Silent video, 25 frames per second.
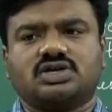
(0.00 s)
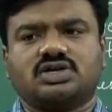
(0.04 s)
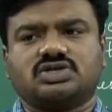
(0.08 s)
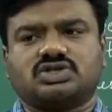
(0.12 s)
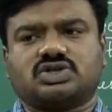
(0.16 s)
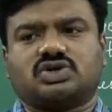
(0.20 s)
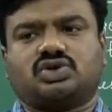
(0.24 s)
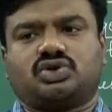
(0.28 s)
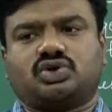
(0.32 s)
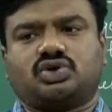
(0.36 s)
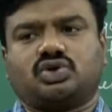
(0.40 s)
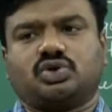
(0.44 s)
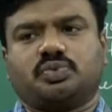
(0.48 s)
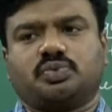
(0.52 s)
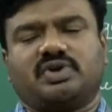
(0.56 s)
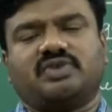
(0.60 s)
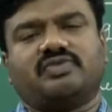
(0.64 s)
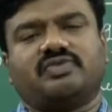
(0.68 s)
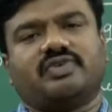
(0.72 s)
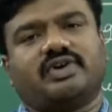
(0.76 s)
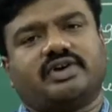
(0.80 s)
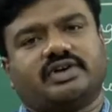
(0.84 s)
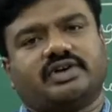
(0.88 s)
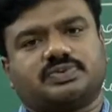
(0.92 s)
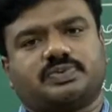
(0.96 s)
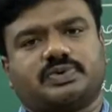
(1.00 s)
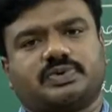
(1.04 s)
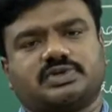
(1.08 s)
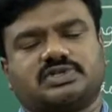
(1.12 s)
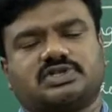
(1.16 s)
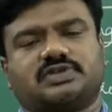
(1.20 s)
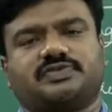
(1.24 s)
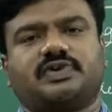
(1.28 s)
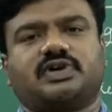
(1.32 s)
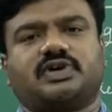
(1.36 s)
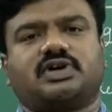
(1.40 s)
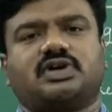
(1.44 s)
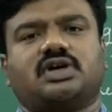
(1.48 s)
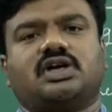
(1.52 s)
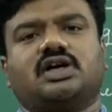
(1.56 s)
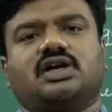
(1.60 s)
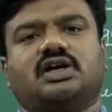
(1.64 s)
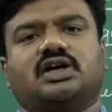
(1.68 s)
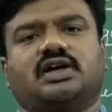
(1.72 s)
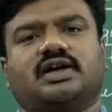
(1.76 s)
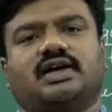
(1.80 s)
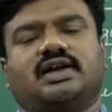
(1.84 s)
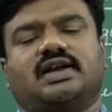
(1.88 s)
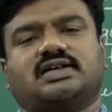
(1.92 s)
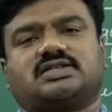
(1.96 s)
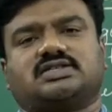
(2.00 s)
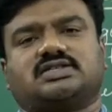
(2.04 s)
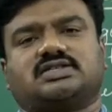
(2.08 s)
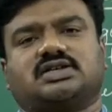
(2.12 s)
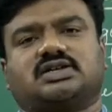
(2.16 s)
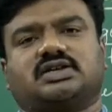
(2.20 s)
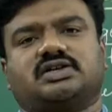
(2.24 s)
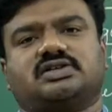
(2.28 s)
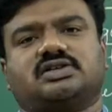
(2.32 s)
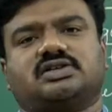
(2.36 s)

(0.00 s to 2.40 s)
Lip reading: So to be very specific, elastic